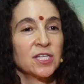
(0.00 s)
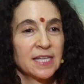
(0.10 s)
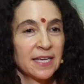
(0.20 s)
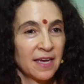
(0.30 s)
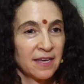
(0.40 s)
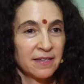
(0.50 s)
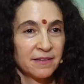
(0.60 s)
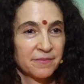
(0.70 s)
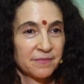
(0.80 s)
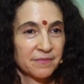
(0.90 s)
as I can.
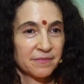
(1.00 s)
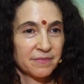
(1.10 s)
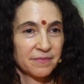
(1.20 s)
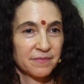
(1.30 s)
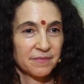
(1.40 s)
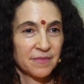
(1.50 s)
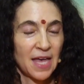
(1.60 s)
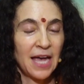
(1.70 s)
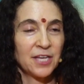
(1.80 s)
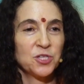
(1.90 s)

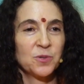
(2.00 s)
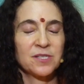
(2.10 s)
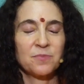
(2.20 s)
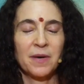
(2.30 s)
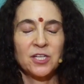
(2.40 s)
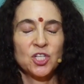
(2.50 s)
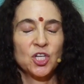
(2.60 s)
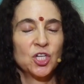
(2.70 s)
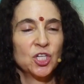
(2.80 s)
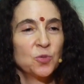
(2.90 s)
I do as much
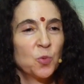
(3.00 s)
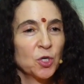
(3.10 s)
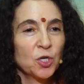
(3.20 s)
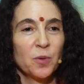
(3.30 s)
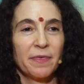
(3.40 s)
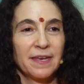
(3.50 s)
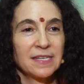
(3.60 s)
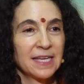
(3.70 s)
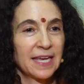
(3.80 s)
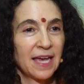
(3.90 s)
good work with it
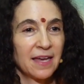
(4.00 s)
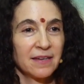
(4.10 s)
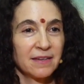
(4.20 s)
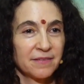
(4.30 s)
as I can.